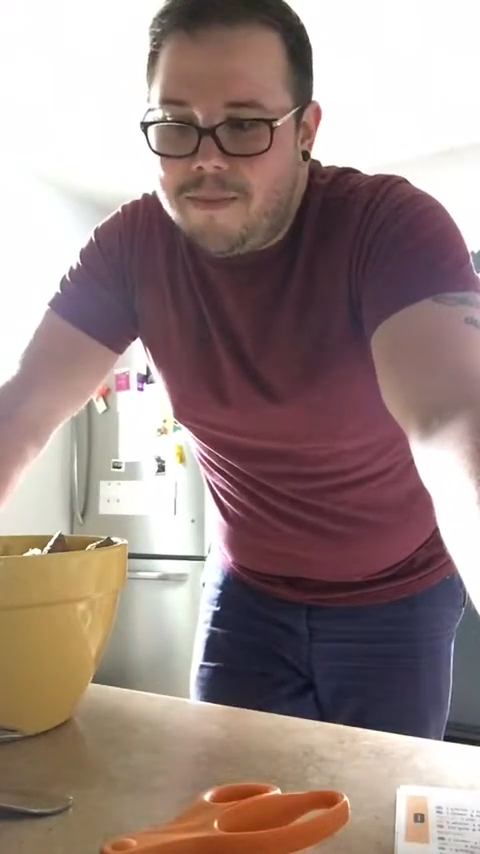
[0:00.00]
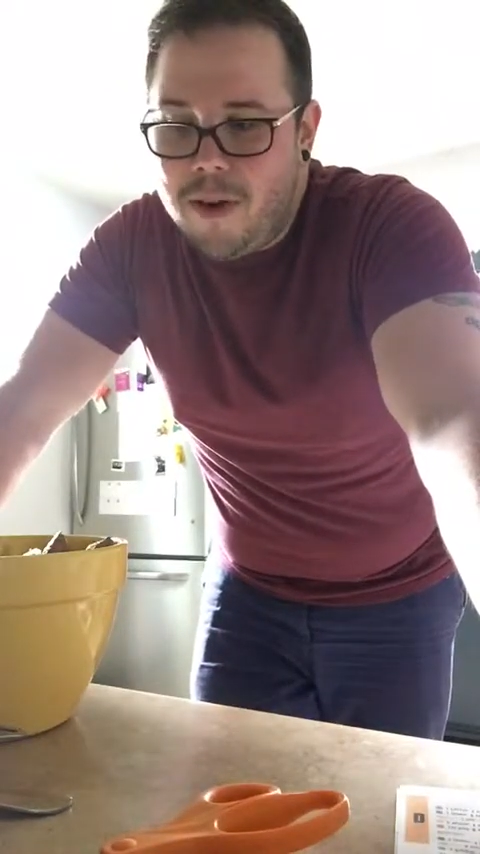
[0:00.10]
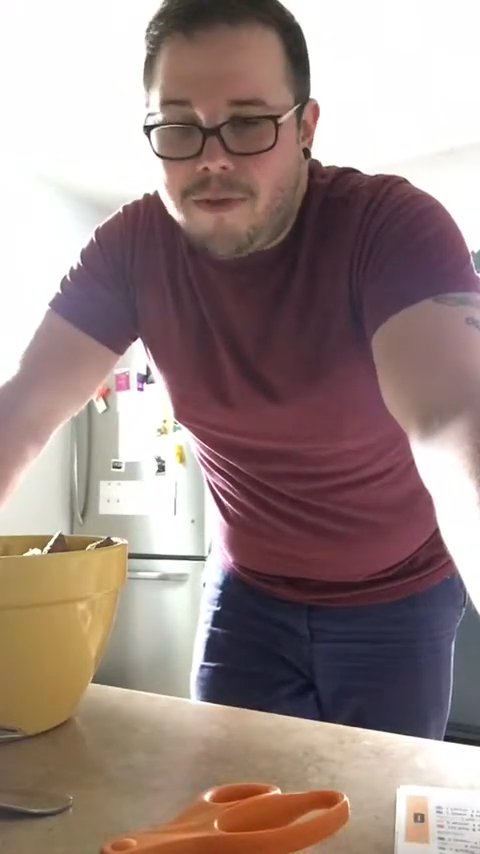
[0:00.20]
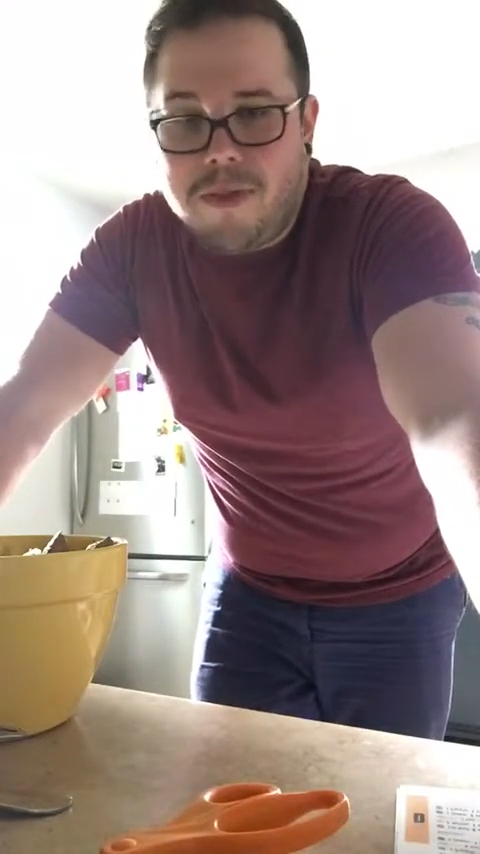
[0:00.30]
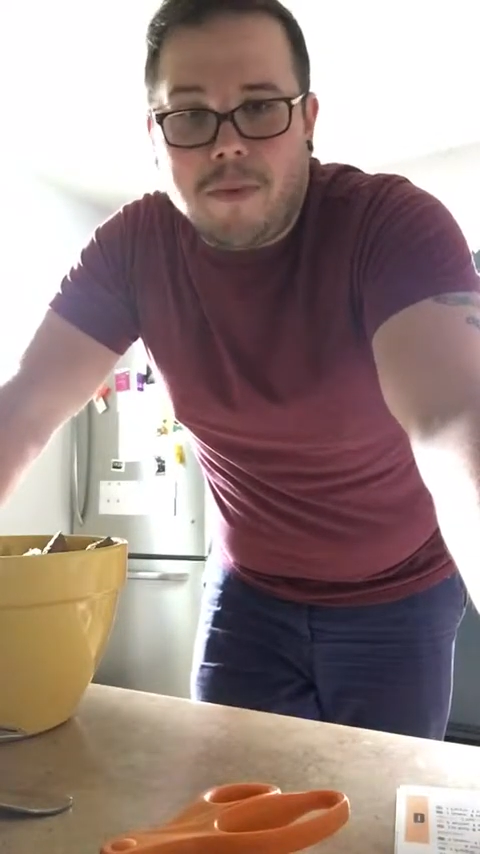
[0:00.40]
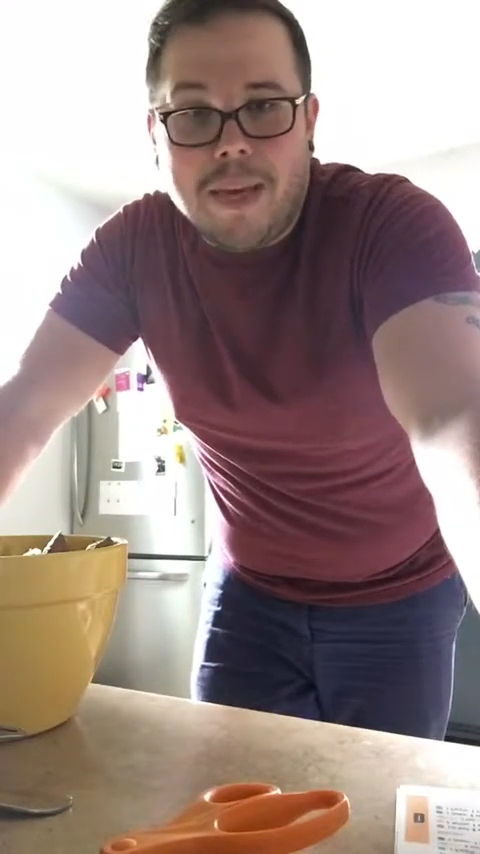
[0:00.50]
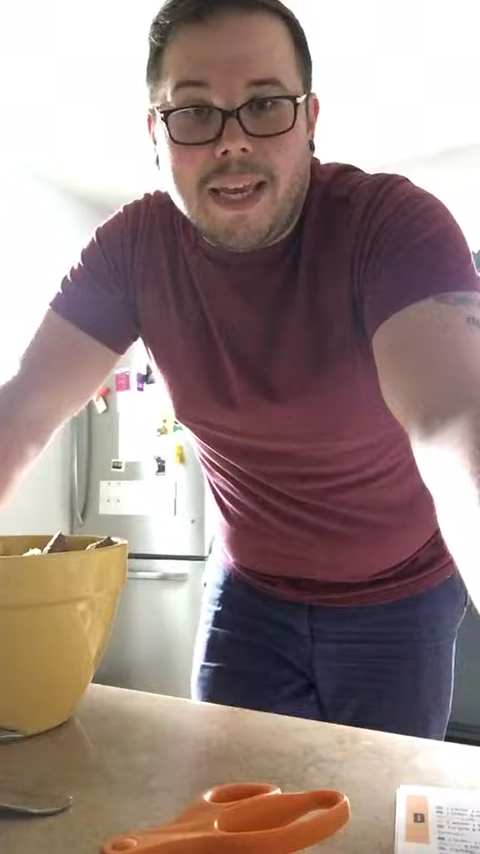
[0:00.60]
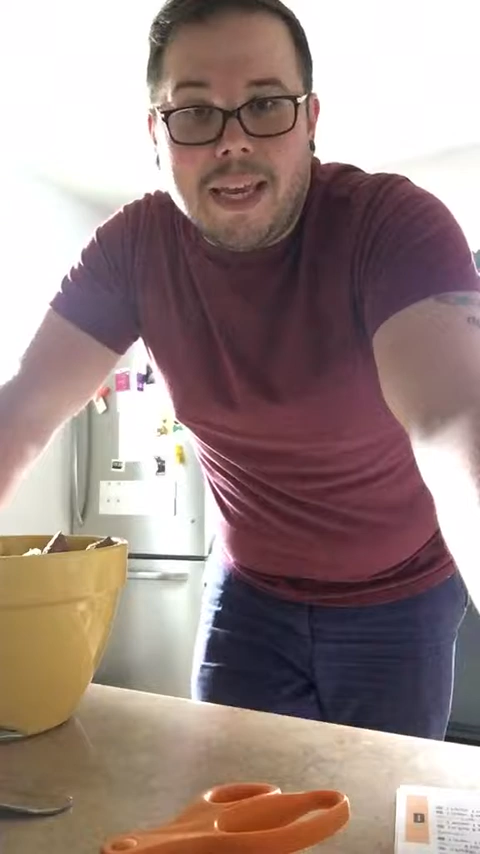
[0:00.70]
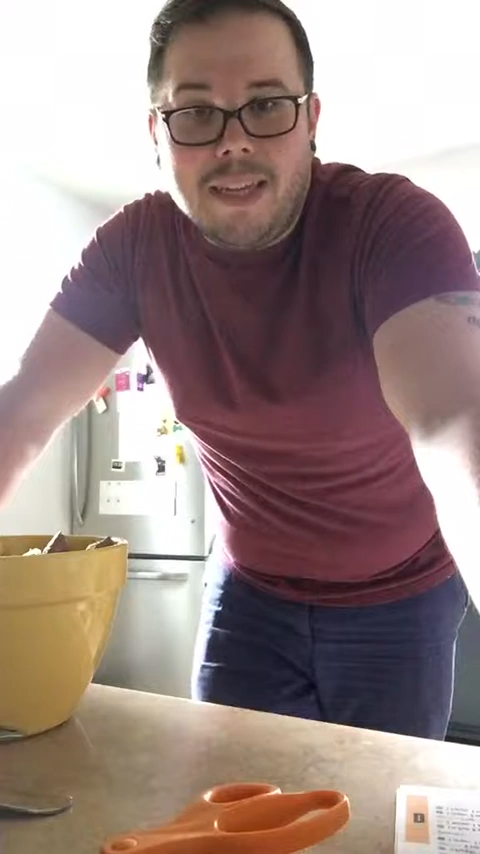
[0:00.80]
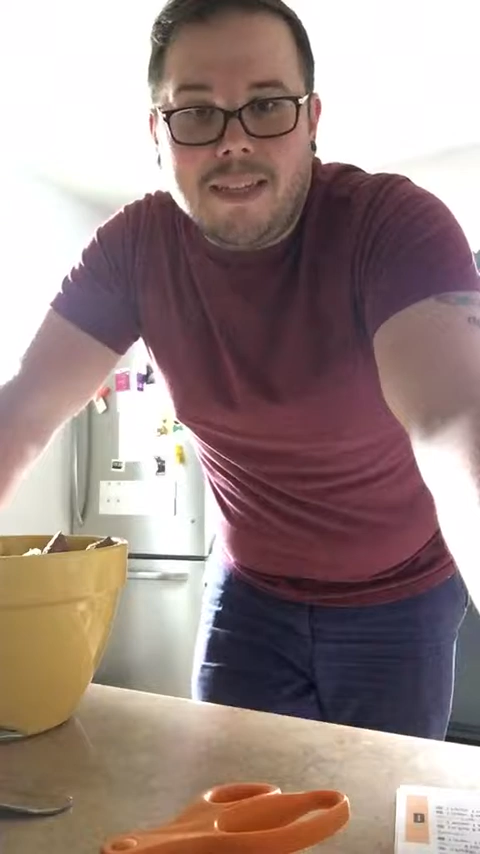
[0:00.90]
over the
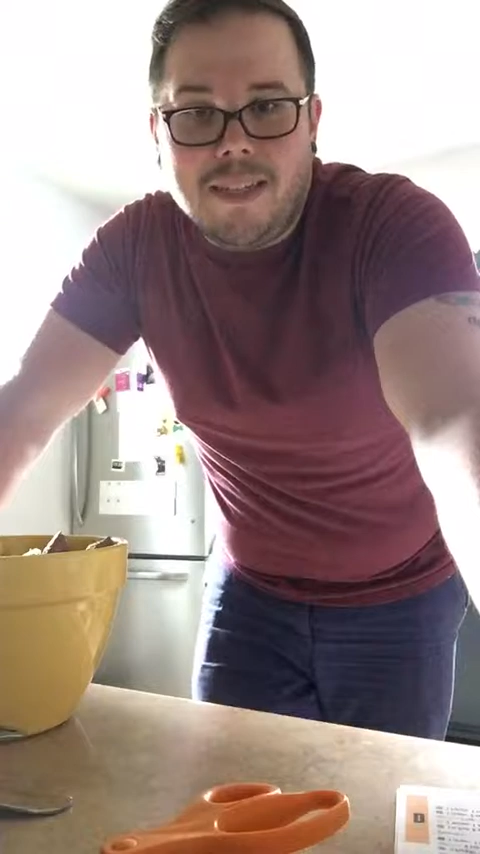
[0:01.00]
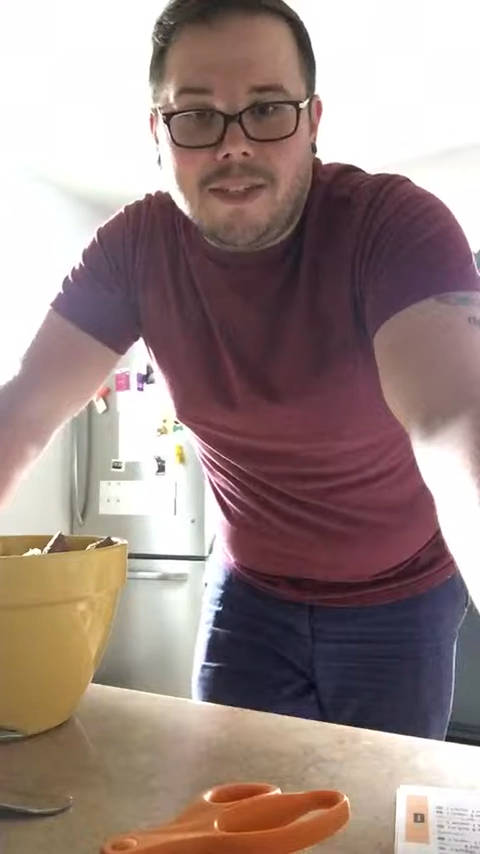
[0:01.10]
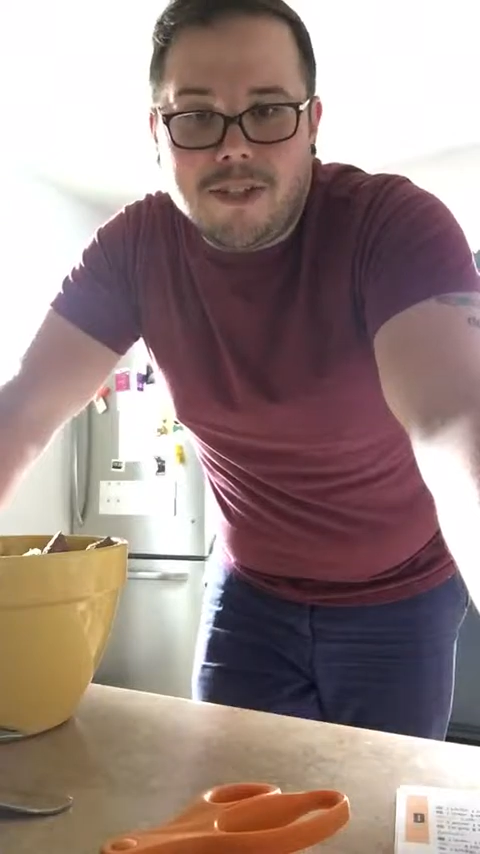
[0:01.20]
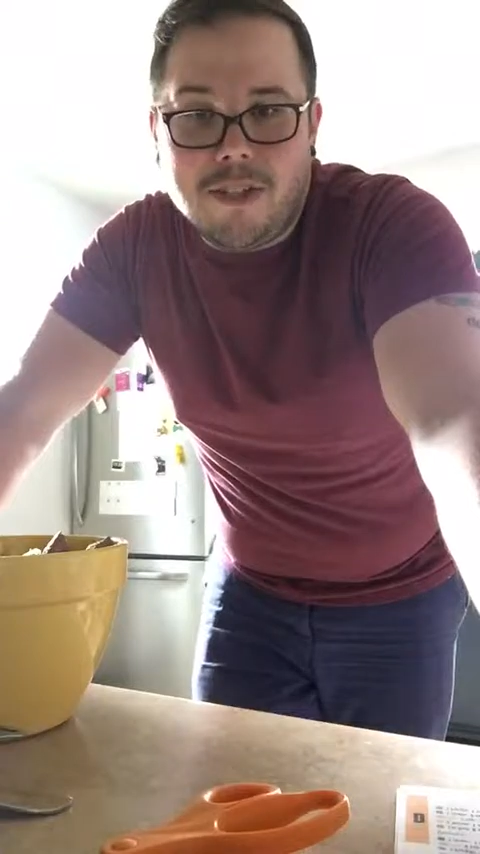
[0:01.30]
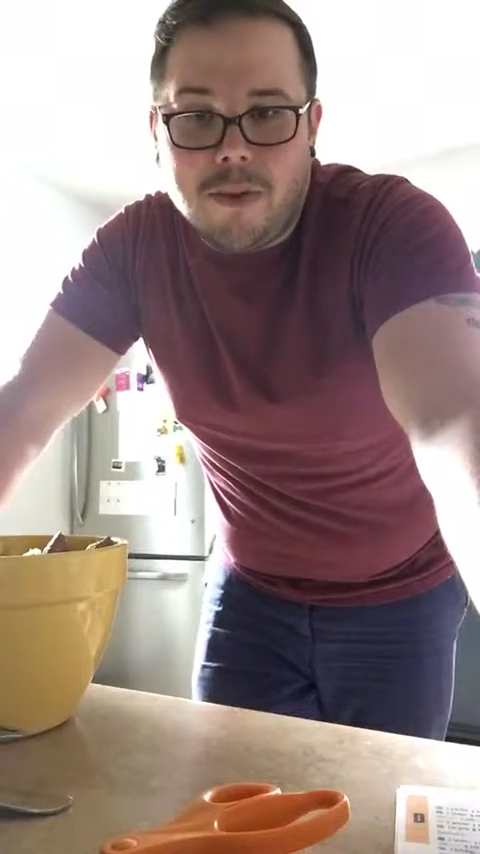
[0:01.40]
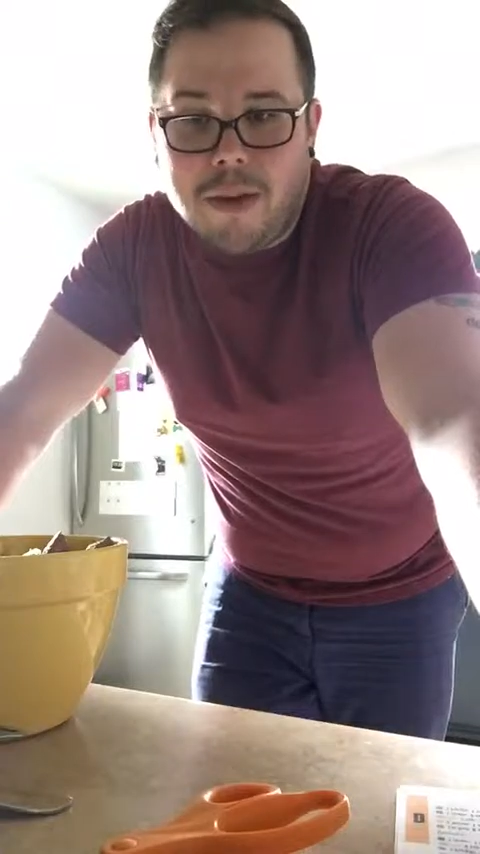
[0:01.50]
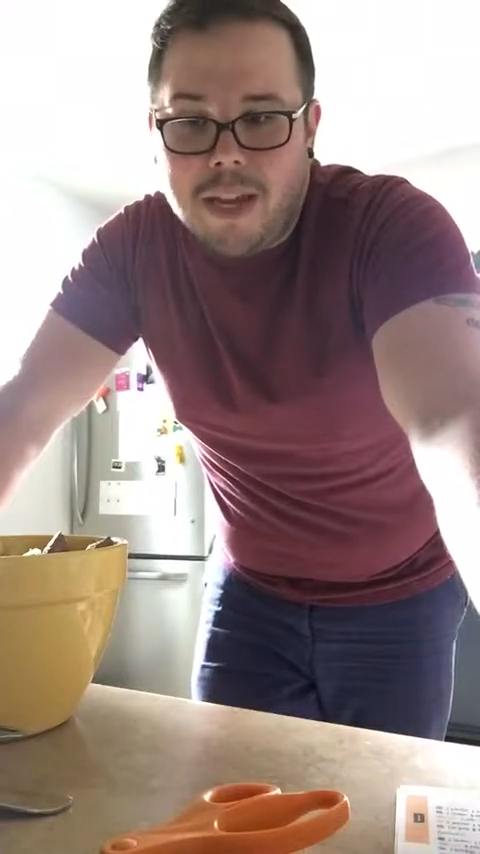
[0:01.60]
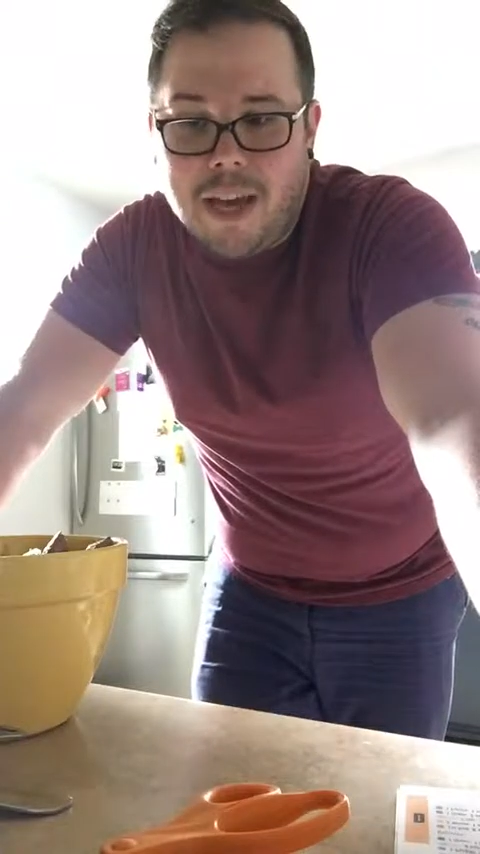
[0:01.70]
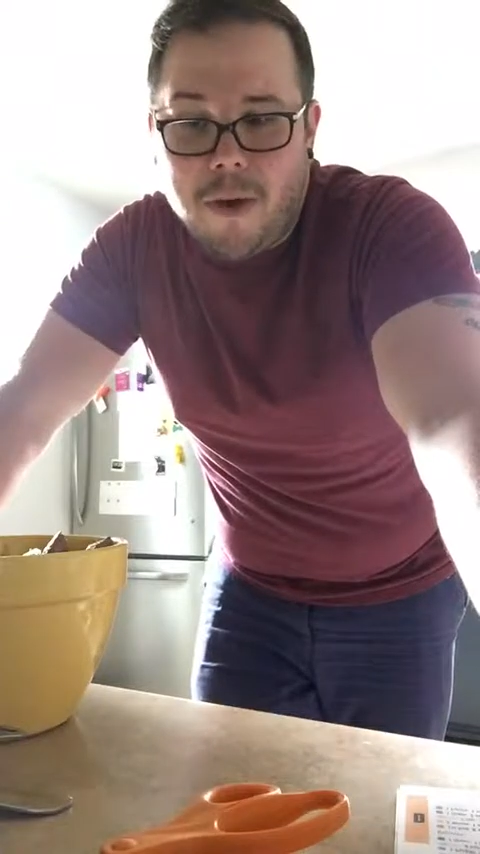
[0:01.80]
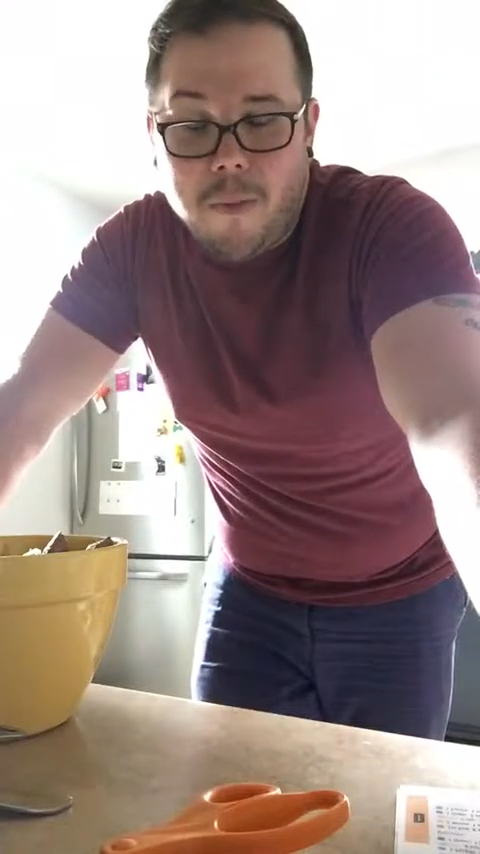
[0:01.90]
weekend just doing like a